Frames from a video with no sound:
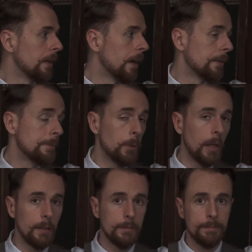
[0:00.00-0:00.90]
Yeah,
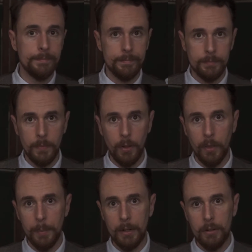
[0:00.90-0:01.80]
well, on
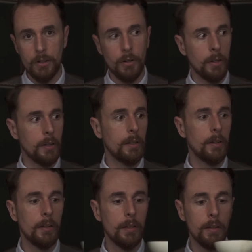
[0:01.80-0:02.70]
the battery shock,
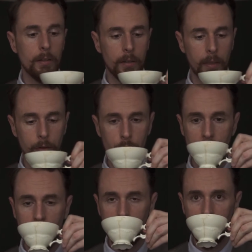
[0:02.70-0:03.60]
another
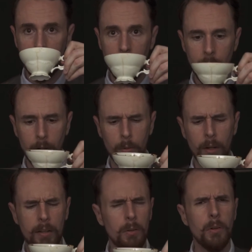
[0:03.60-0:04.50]
cheers. Oh,
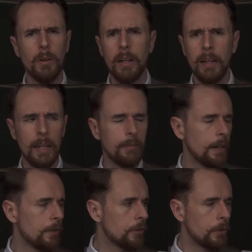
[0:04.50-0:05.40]
I don't know if I
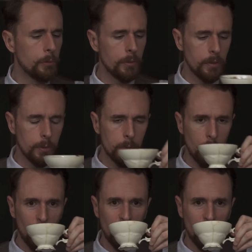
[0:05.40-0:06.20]
introduced you.